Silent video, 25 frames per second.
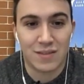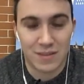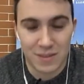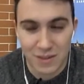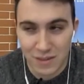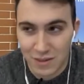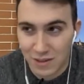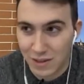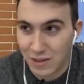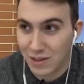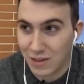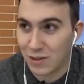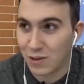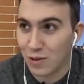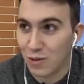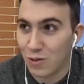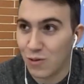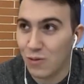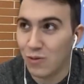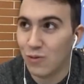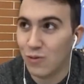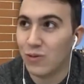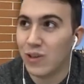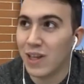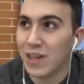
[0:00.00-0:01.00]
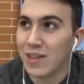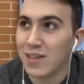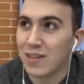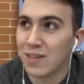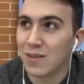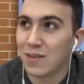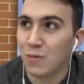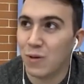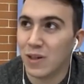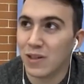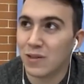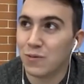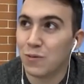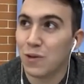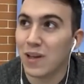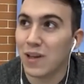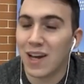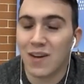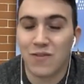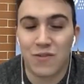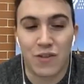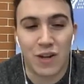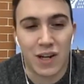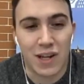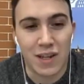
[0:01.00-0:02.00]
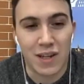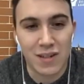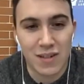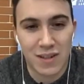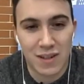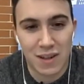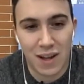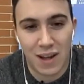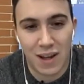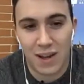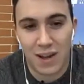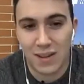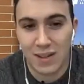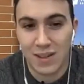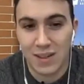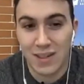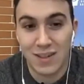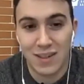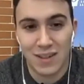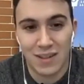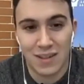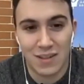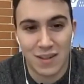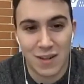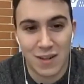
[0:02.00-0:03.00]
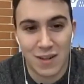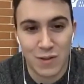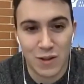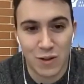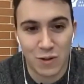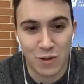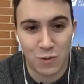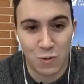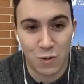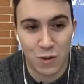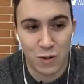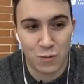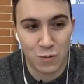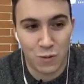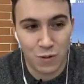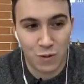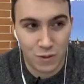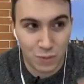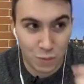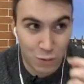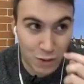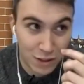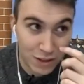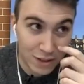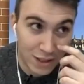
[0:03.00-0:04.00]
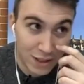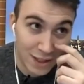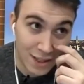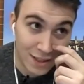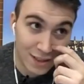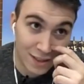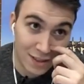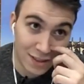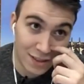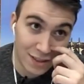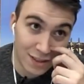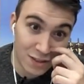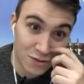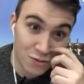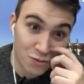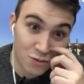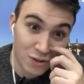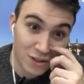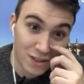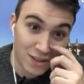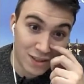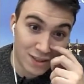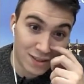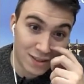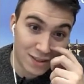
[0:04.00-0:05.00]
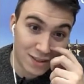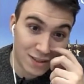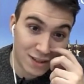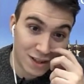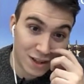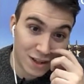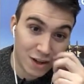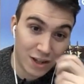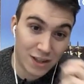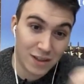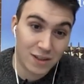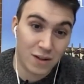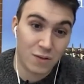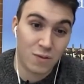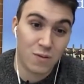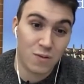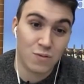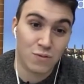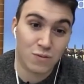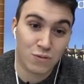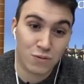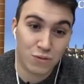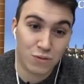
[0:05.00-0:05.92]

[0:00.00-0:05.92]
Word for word: Okay, so that's what we have reached, at least in terms of what there is in the streets, in the roads.